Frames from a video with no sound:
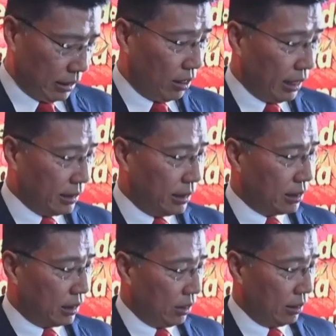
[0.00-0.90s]
that our
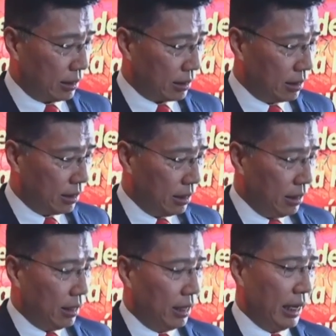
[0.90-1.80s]
diplomatic
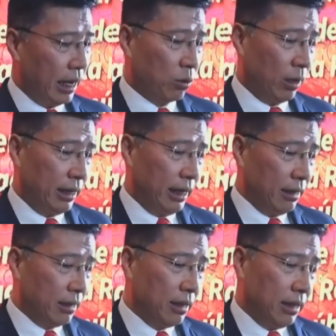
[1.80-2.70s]
relations are moving
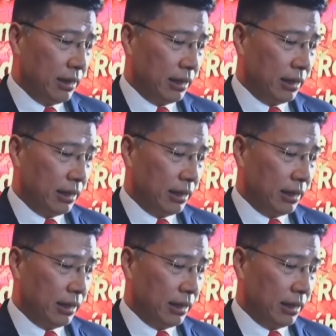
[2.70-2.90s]
in the right